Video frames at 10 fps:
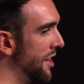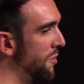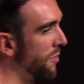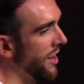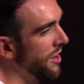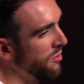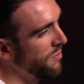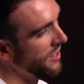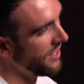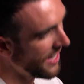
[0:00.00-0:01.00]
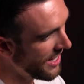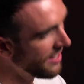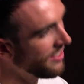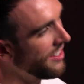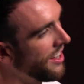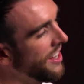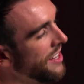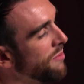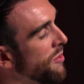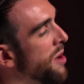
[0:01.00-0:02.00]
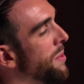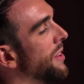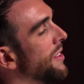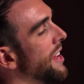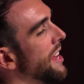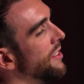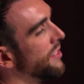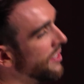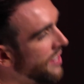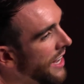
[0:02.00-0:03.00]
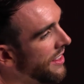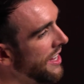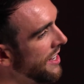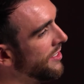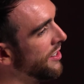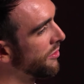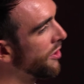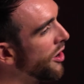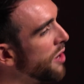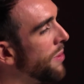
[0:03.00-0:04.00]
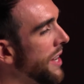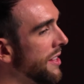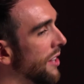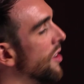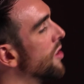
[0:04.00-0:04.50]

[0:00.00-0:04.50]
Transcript: when it would be easier in the moment to take the easier road. But in the long